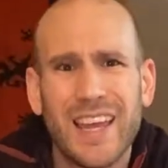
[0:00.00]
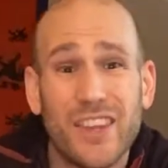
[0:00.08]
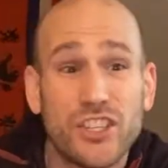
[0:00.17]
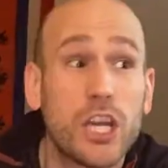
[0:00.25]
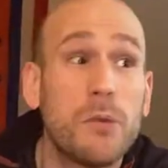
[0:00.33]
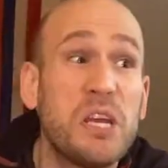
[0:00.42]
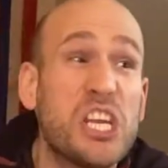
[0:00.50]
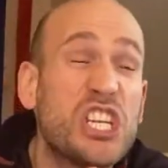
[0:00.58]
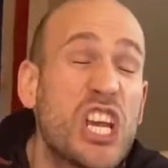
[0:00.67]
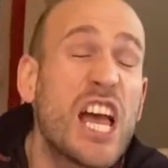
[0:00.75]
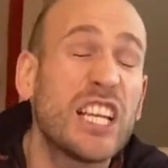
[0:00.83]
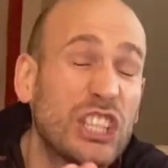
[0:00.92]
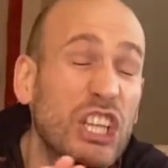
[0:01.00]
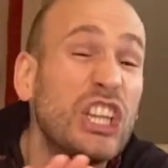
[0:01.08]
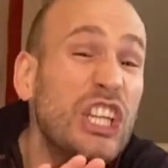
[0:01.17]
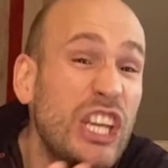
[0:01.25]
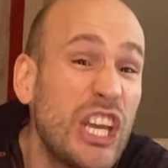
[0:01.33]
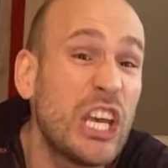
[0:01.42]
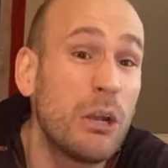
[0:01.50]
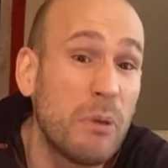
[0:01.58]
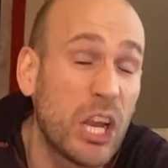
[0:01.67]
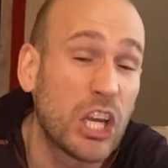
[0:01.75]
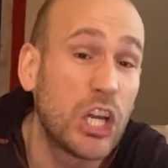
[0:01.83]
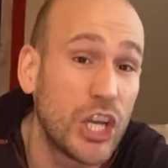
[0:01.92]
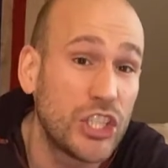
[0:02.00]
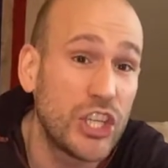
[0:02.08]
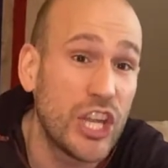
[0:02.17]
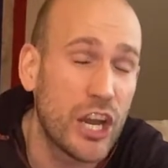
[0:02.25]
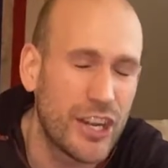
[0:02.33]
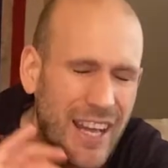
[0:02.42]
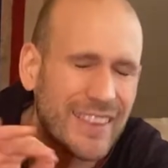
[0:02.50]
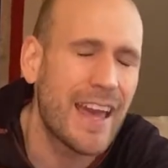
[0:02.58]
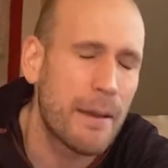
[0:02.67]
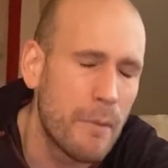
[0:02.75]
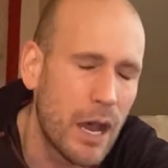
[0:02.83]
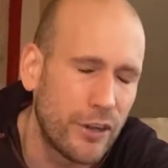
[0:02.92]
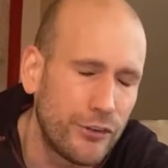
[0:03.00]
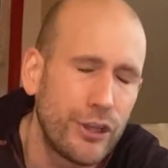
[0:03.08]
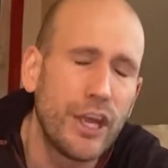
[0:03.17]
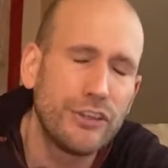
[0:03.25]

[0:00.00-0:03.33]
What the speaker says: there's going to be just a little bit of cushion there, not that much,